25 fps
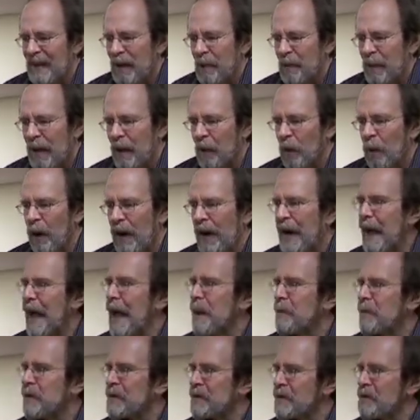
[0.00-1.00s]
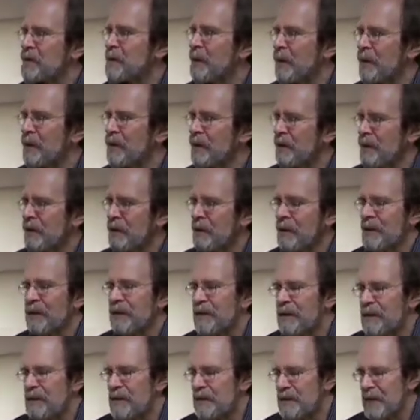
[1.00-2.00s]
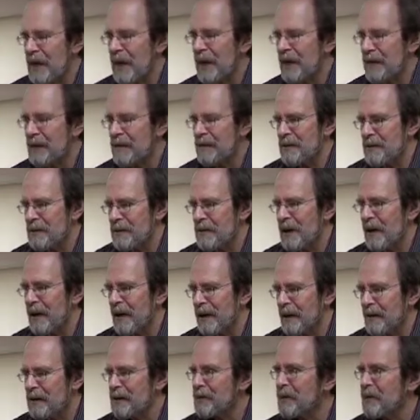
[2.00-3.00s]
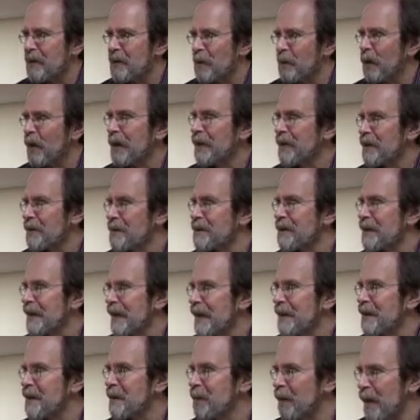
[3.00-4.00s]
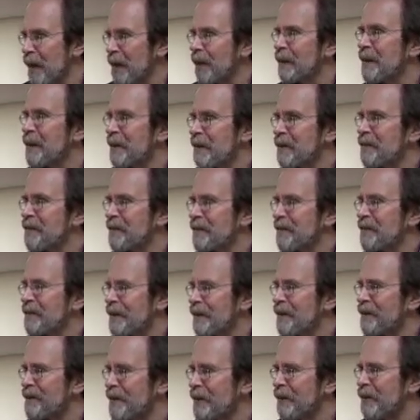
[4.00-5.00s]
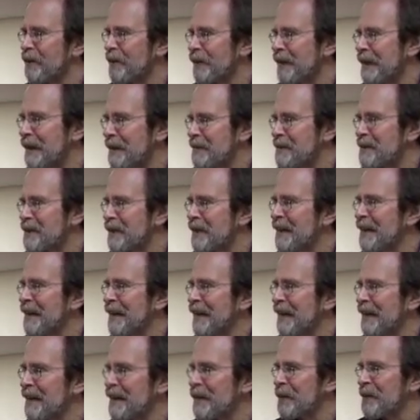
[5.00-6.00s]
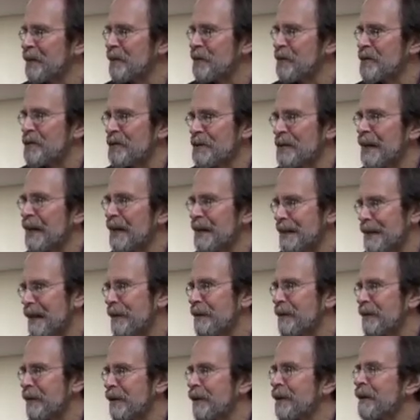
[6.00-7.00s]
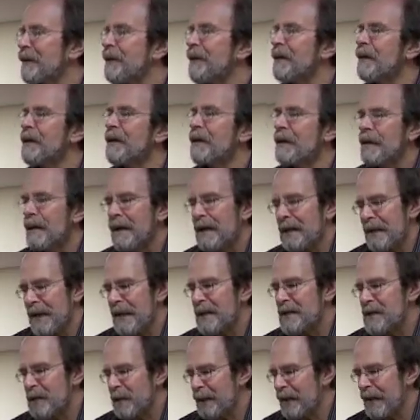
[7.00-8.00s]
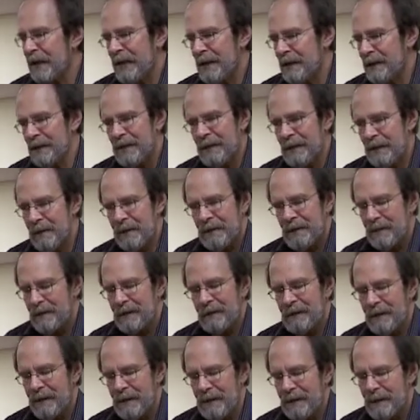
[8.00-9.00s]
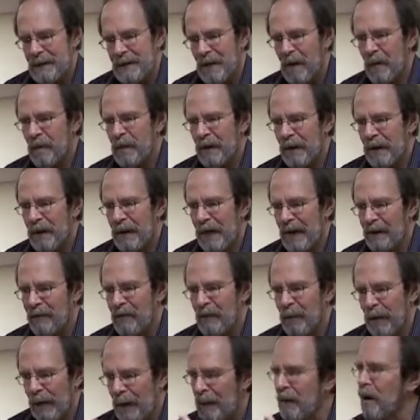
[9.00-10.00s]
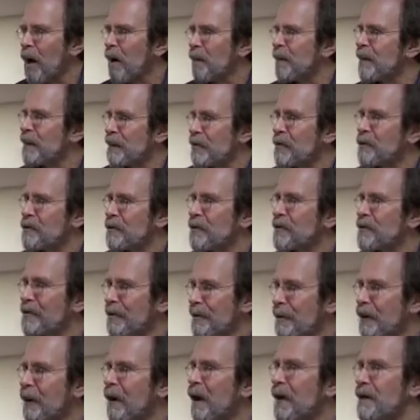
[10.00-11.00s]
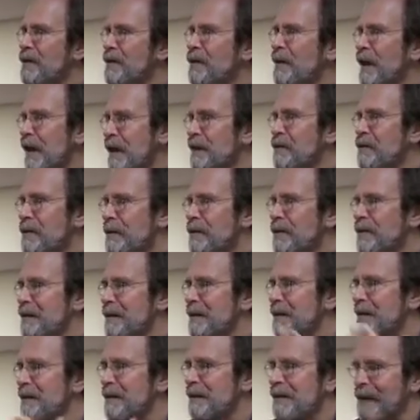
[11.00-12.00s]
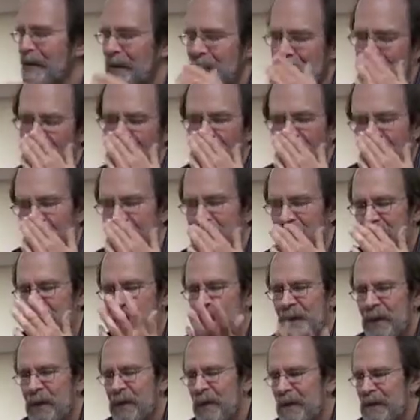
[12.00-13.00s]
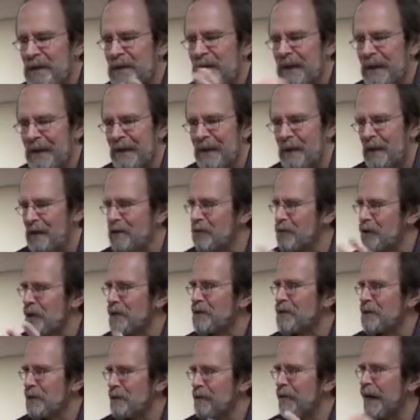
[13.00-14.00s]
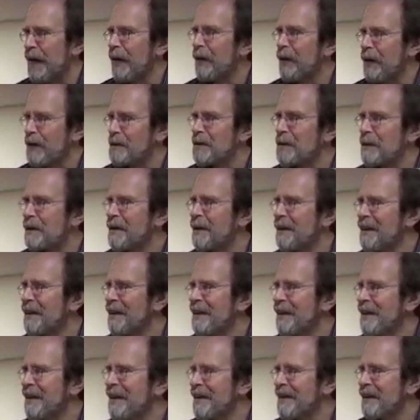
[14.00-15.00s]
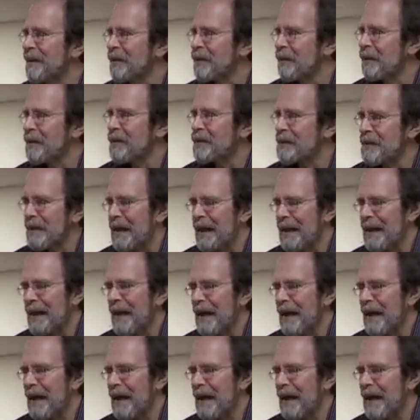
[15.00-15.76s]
About what happens when you design a society so the winners get the bulk of the goodies and the losers get nothing. And that's related to this topic I have about competitions and contests. I published a book recently called Judging Merit that looks at